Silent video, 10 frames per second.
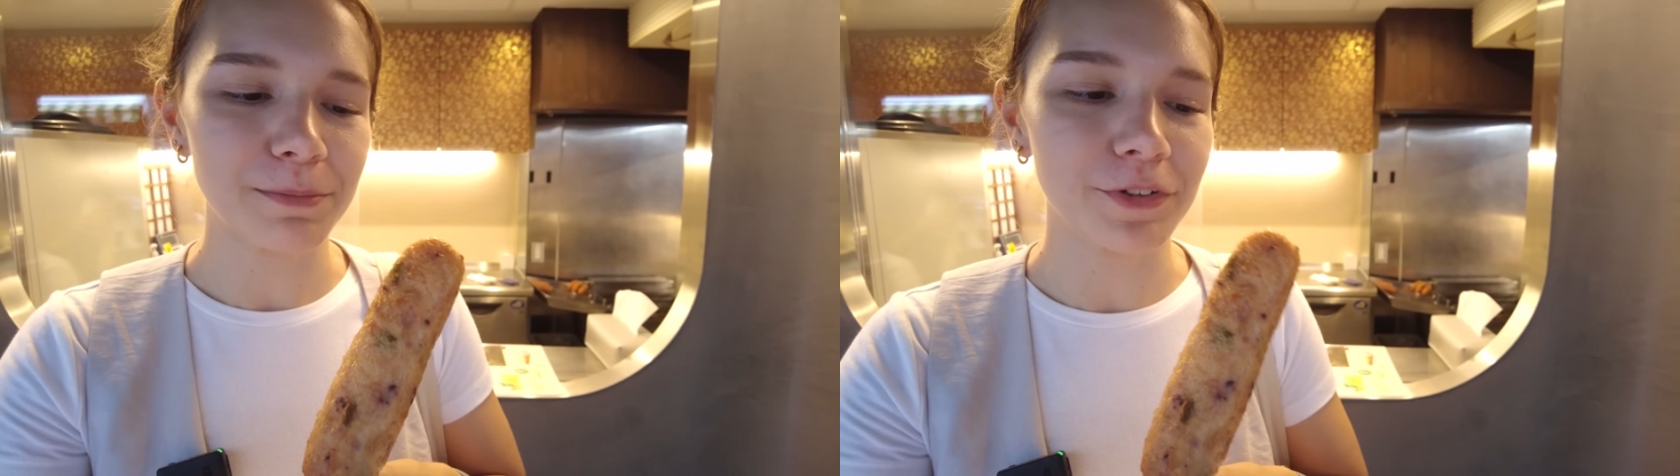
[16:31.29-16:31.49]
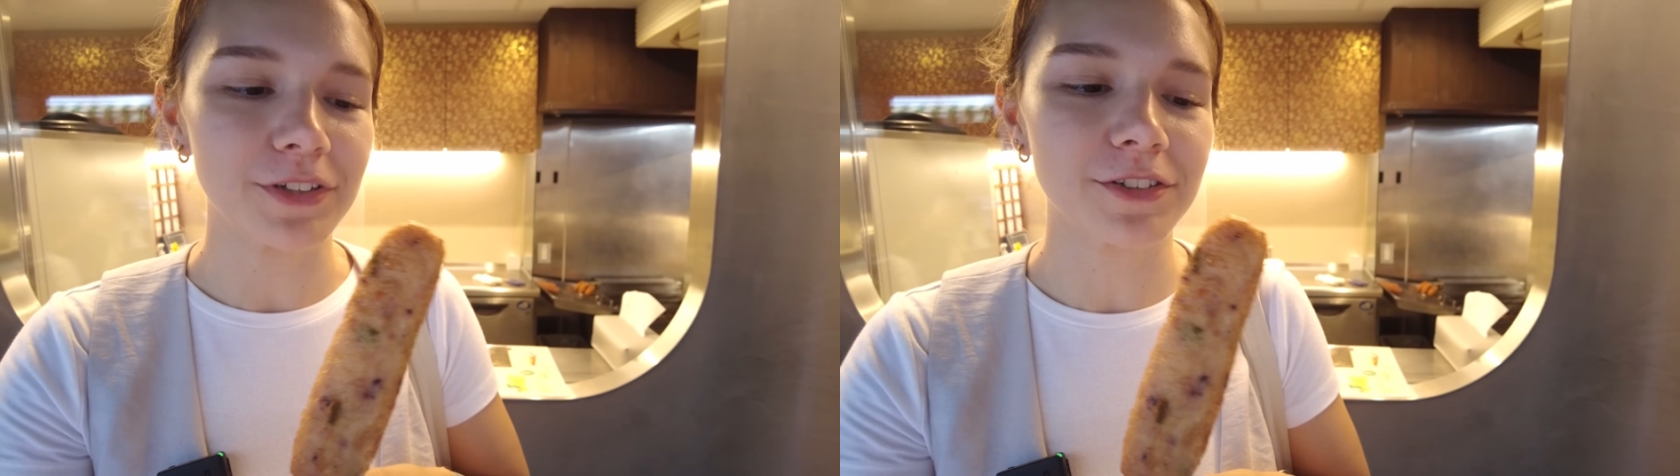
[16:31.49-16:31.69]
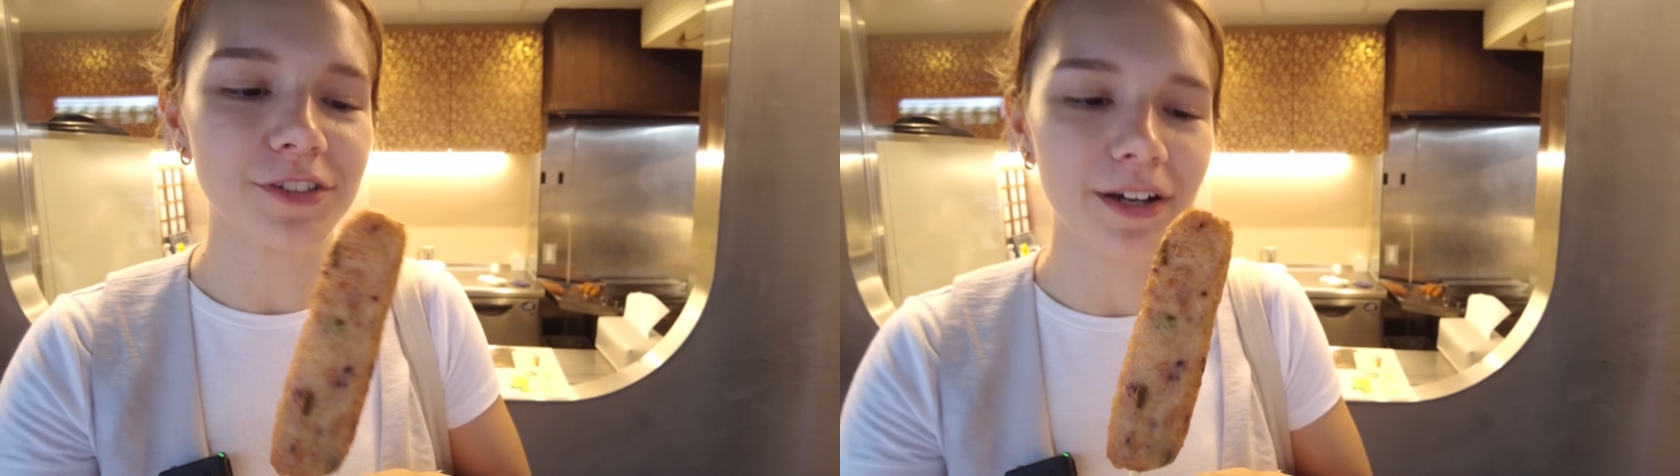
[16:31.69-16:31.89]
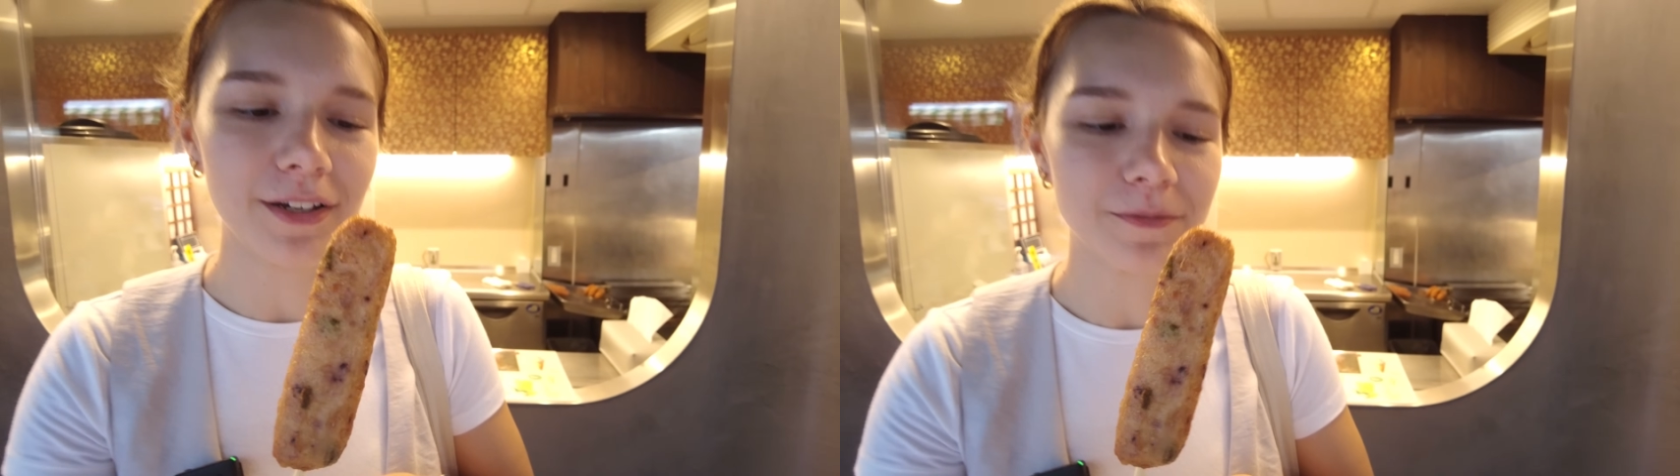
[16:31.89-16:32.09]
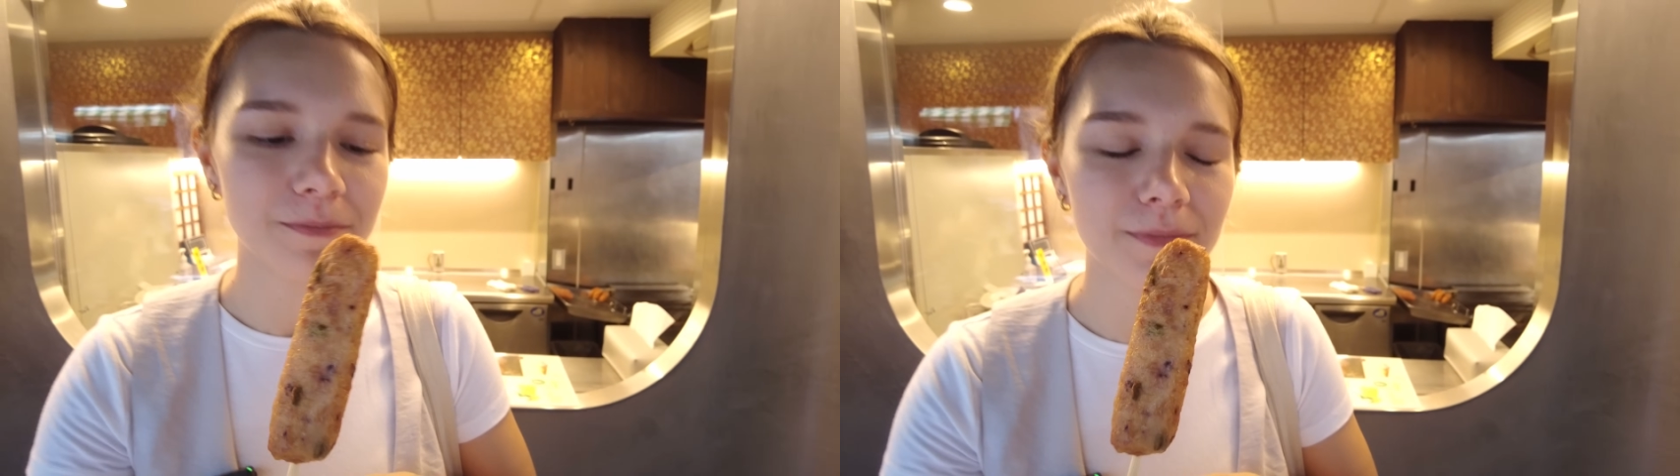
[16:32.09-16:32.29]
but let's try
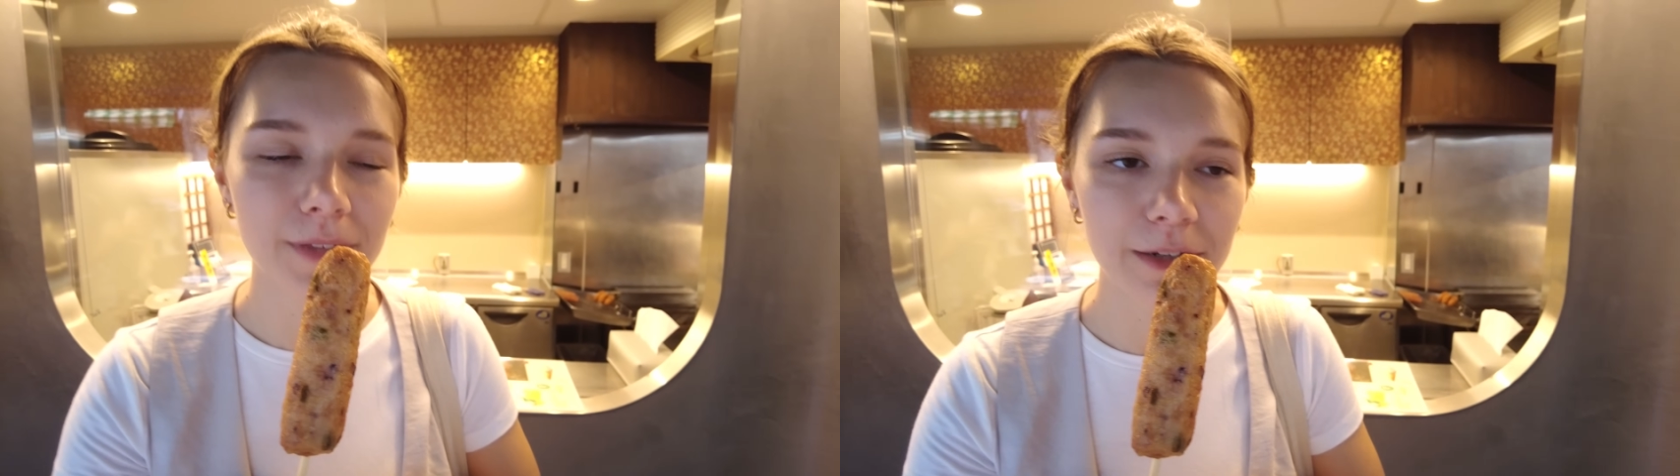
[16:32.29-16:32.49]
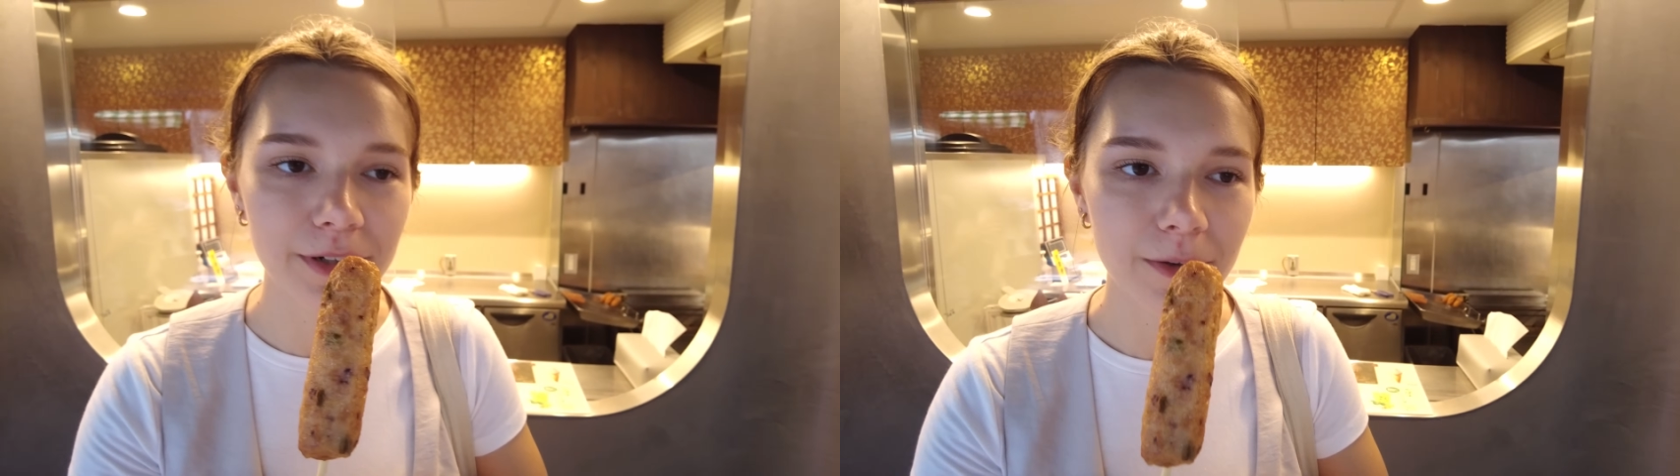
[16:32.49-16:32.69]
it. Here we